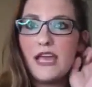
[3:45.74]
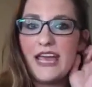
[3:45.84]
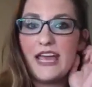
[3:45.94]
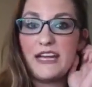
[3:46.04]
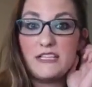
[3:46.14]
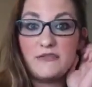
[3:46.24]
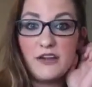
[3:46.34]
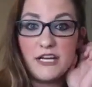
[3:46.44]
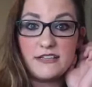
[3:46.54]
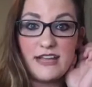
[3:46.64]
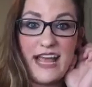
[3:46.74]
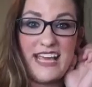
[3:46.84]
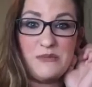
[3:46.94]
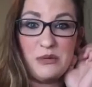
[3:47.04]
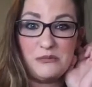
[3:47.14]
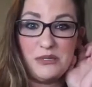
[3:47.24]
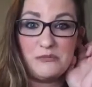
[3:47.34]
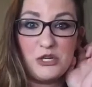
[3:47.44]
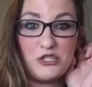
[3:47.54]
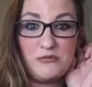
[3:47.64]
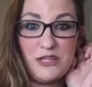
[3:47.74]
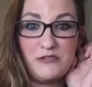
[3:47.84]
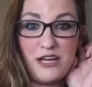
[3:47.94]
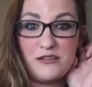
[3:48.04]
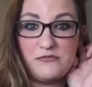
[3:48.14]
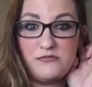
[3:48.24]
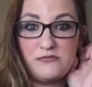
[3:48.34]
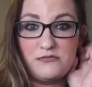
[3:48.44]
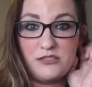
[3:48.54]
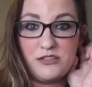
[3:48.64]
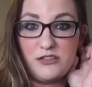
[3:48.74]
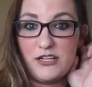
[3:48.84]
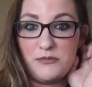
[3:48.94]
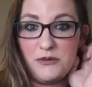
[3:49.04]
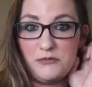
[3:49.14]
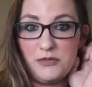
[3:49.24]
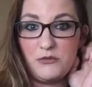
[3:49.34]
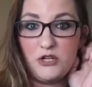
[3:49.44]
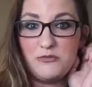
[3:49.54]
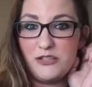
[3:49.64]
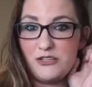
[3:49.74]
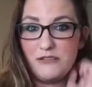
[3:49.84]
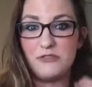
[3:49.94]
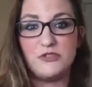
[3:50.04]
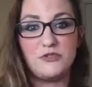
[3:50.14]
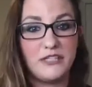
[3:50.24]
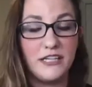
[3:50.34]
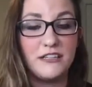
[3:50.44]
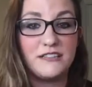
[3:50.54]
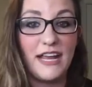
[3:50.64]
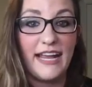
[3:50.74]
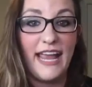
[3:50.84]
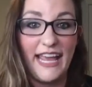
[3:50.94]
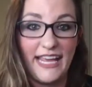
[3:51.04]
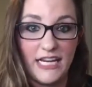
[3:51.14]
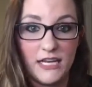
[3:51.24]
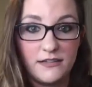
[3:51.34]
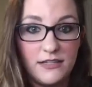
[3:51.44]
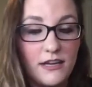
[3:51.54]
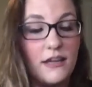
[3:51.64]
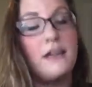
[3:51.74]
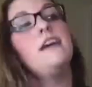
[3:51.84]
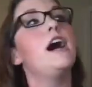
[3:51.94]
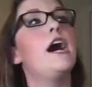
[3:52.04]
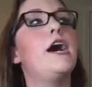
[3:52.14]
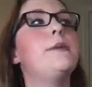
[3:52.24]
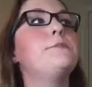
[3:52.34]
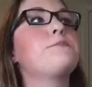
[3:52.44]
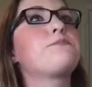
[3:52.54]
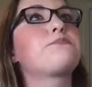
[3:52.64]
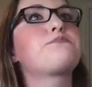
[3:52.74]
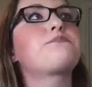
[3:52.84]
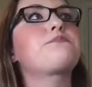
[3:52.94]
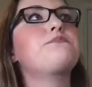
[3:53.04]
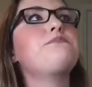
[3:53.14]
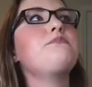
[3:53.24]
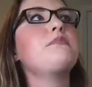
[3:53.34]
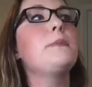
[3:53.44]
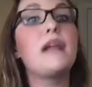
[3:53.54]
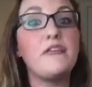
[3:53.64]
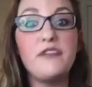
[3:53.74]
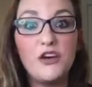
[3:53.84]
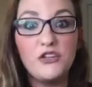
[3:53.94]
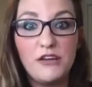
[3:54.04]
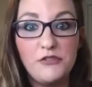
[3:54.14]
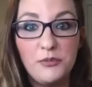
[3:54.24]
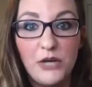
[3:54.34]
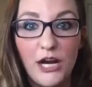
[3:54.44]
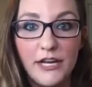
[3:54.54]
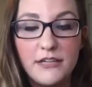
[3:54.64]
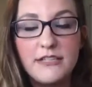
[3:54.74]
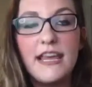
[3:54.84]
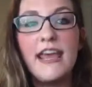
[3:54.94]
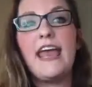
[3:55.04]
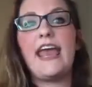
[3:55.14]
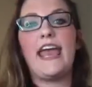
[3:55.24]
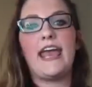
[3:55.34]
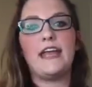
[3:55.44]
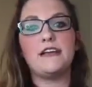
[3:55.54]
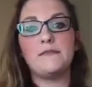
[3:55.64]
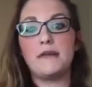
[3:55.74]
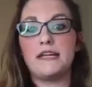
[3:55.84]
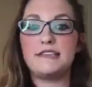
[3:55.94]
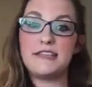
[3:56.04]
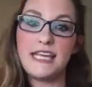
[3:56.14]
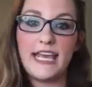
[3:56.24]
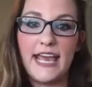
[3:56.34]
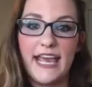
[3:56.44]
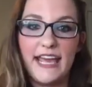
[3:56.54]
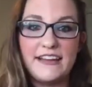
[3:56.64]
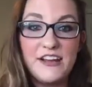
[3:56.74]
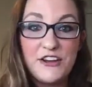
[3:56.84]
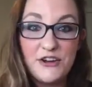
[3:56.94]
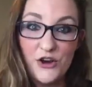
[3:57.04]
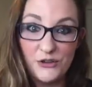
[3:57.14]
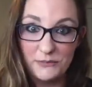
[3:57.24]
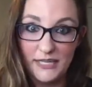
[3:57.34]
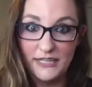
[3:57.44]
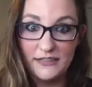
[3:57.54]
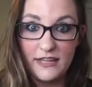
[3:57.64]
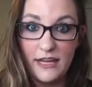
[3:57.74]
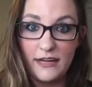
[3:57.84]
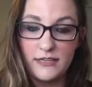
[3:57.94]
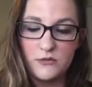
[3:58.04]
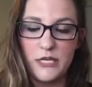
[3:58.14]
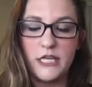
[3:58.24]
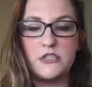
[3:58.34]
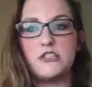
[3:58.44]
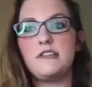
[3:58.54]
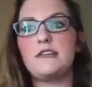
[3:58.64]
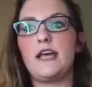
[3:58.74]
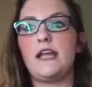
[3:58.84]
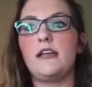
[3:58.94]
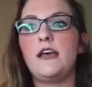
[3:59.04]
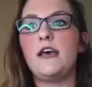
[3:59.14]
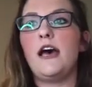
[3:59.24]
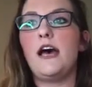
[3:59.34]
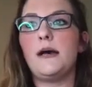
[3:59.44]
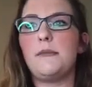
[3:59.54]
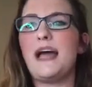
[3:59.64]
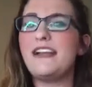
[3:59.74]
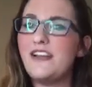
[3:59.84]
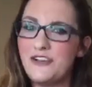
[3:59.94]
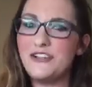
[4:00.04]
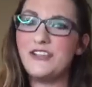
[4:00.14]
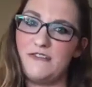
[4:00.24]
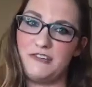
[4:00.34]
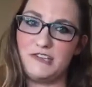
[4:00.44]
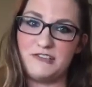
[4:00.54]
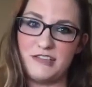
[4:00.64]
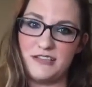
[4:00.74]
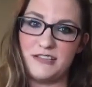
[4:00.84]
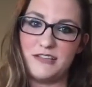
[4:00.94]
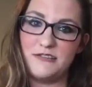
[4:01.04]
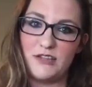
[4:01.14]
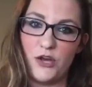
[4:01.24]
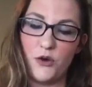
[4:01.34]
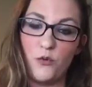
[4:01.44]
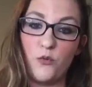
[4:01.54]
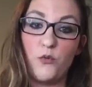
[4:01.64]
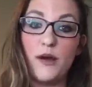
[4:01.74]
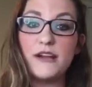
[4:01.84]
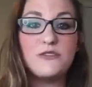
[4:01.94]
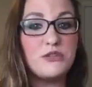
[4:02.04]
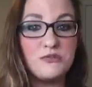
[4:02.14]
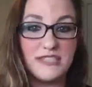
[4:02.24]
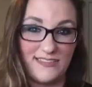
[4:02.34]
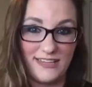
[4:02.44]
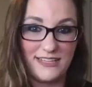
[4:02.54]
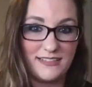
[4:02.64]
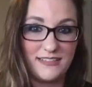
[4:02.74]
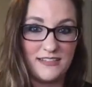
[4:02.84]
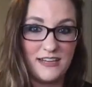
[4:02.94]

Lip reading: And it's funny because I hate pumpkin marshmallow now. Are there any pumpkin marshmallow lovers on here? Because I hate it. But I fell in love with the product. And my sneaky aunt called me that next week, and she said, "I know you're loving your Scentsy, so why don't you sell it?"